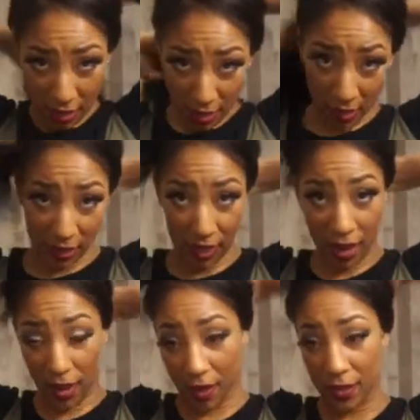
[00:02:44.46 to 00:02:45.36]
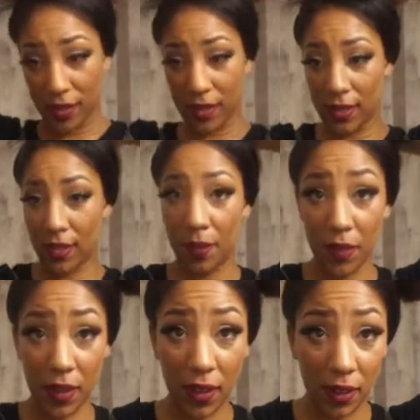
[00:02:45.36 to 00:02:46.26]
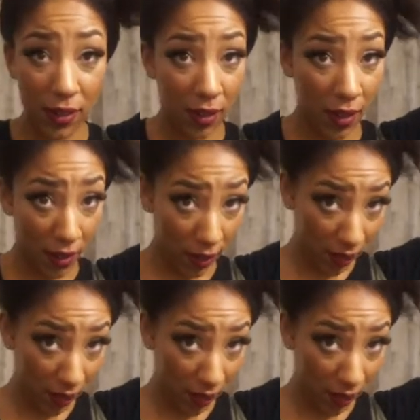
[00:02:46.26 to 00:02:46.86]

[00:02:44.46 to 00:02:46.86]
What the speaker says: This hair is something else, y'all.